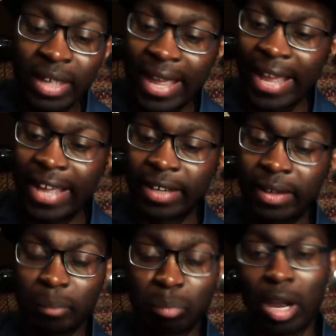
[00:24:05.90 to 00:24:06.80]
and
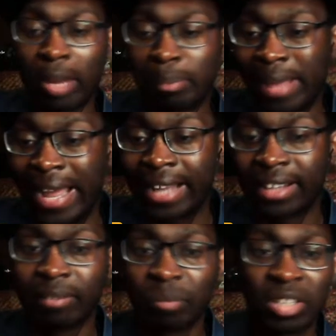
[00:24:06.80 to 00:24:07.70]
brought
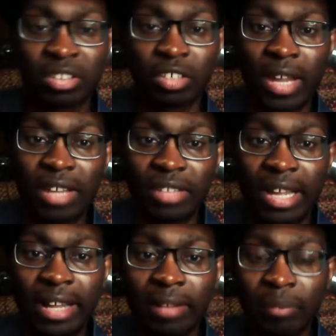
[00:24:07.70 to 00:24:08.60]
back
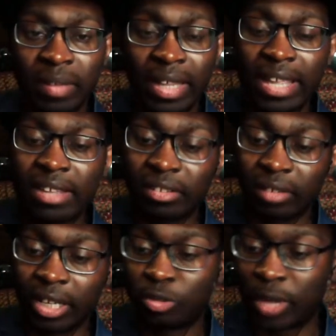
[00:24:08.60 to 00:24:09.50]
Seresna. He's
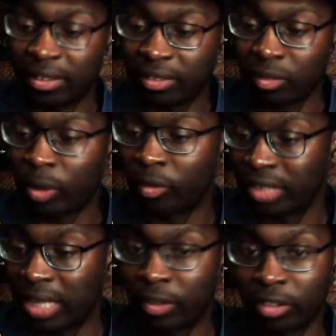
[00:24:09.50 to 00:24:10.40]
addressed the
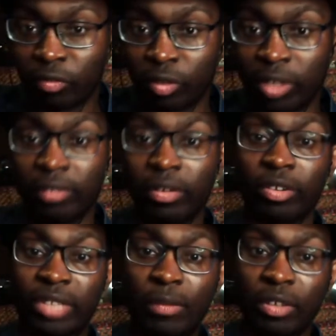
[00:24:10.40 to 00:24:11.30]

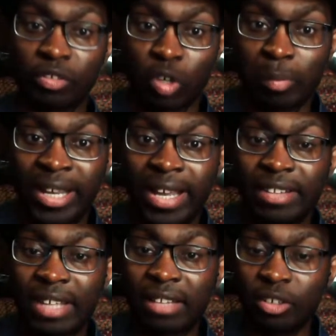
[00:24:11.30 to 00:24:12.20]
receivers room,
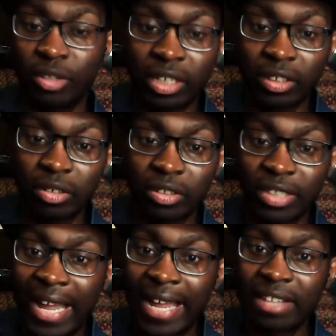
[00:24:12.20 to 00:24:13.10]
because yes, you did lose
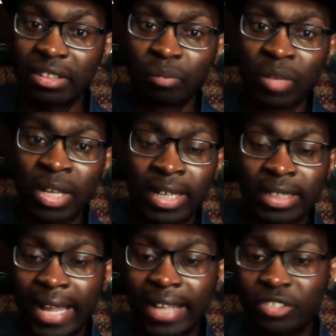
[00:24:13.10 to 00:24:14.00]
guys
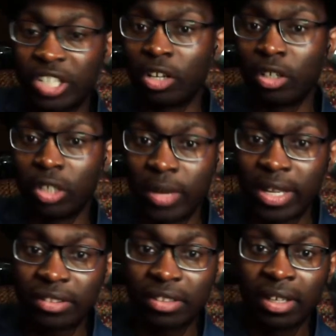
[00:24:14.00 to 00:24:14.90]
like Geno
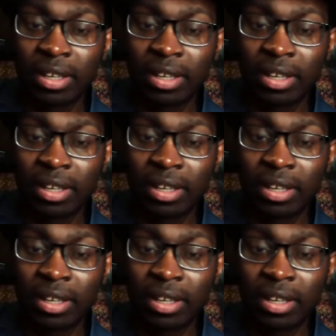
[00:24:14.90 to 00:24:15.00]
Lewis,